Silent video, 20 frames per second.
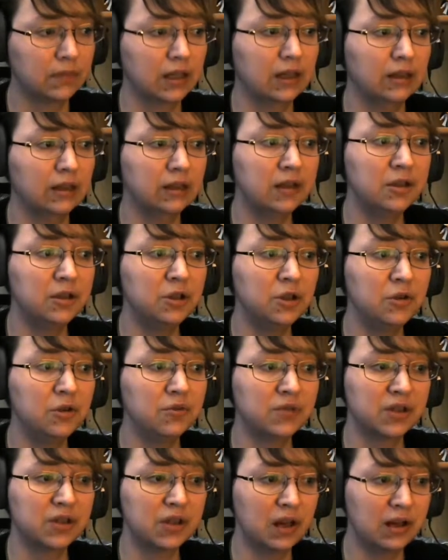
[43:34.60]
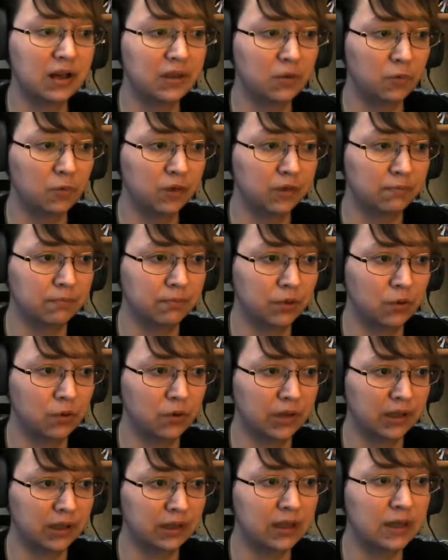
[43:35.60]
Lin Yu studied the wooden
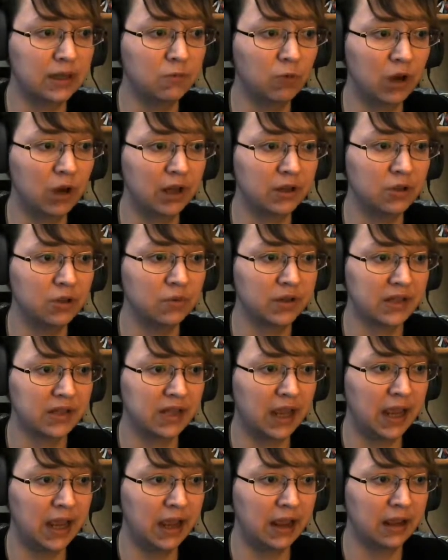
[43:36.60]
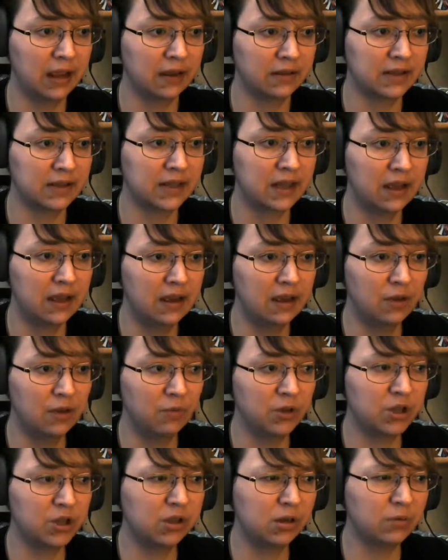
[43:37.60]
board in Lin Wan Yue's hands,
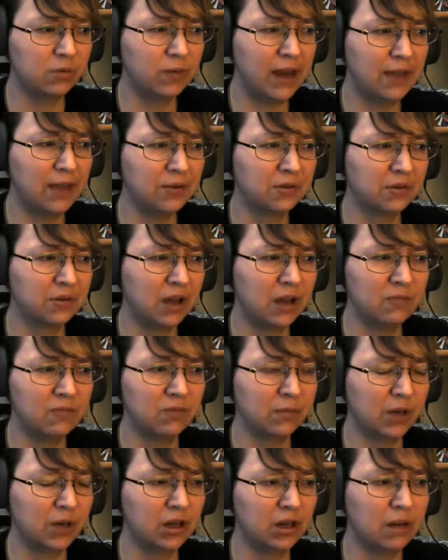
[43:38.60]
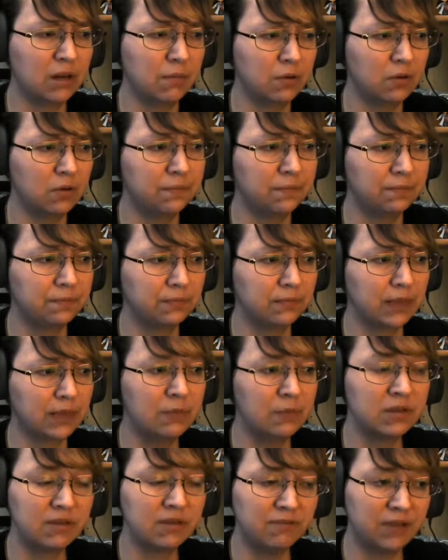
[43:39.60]
which looked rather unremarkable. It
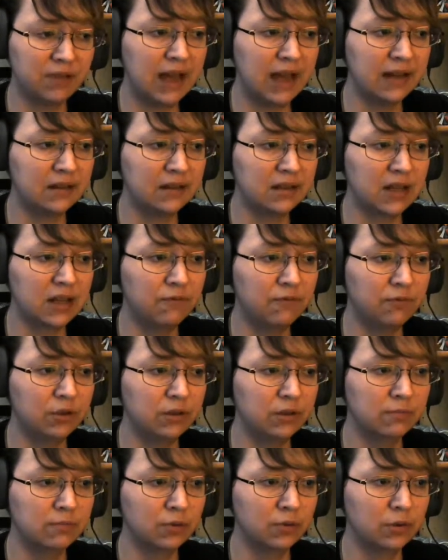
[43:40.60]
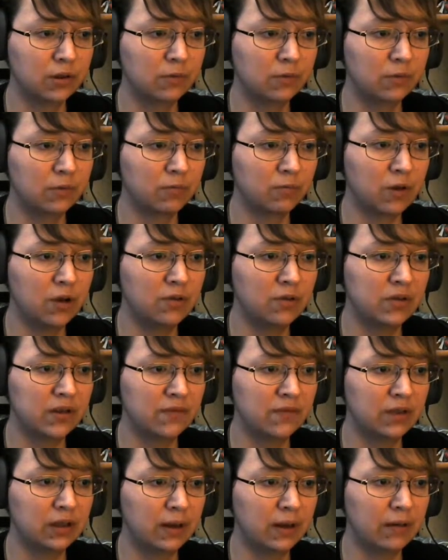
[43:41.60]
was a flat and tough wooden board with rows of
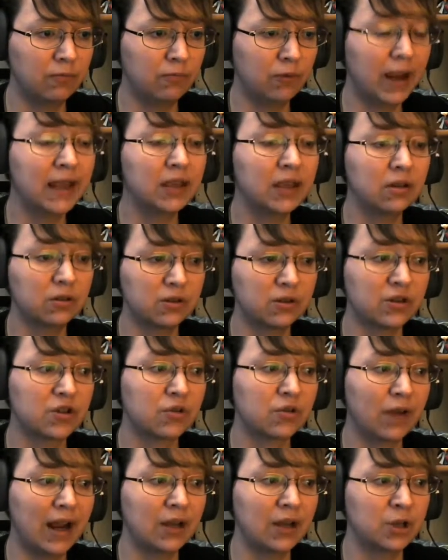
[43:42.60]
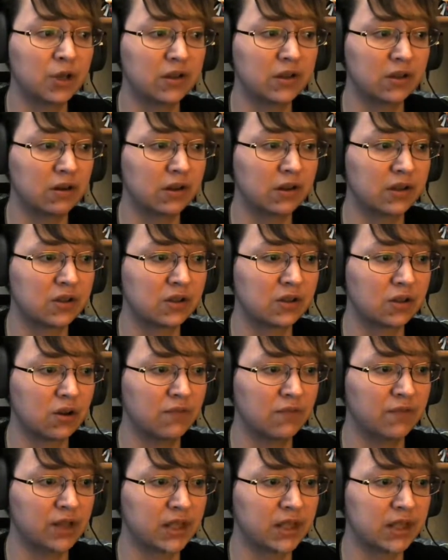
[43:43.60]
regular scratches on its
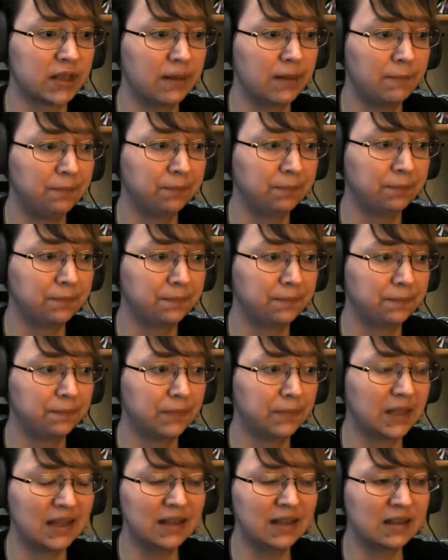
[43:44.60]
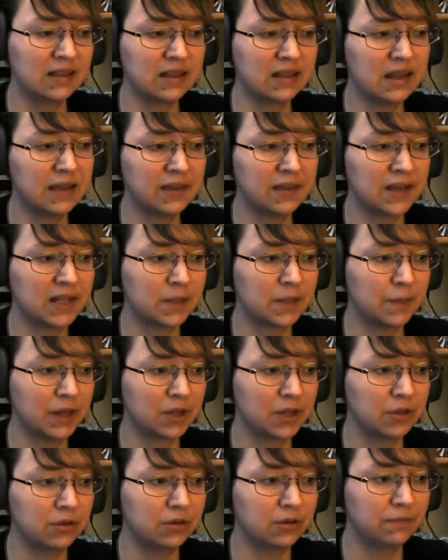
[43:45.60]
surface. "It's nothing
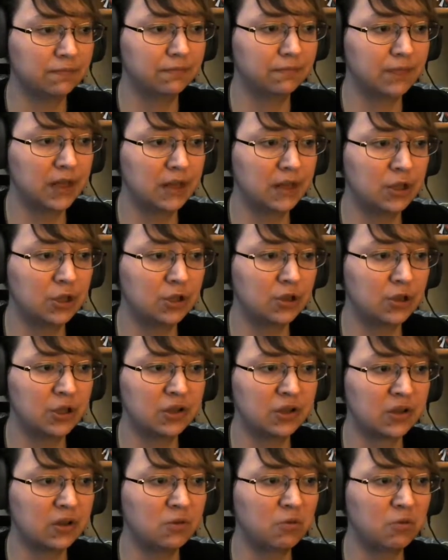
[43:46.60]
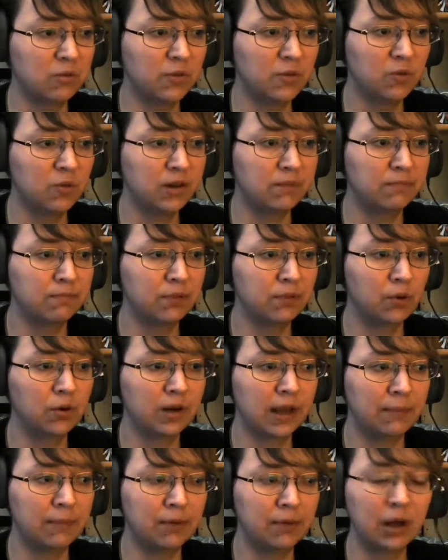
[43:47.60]
special. It's just a normal wooden board
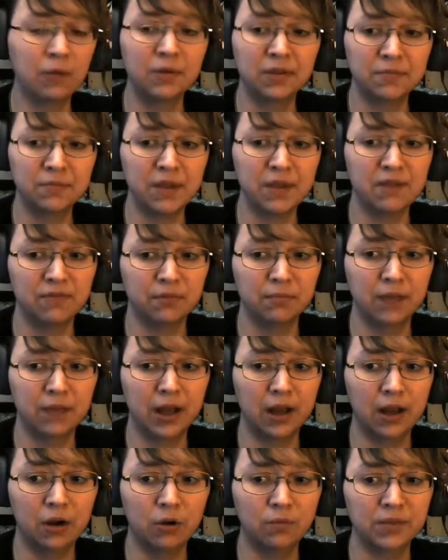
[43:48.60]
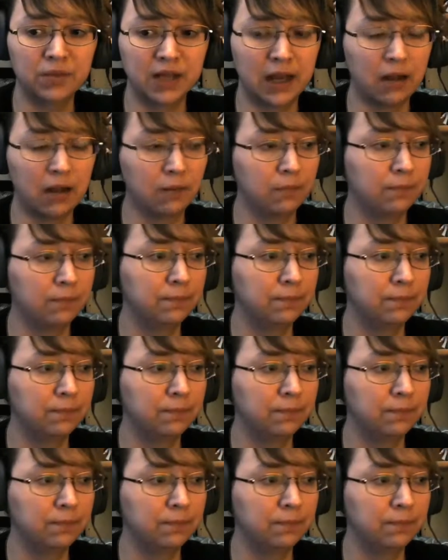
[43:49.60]
I brought with me from my hometown."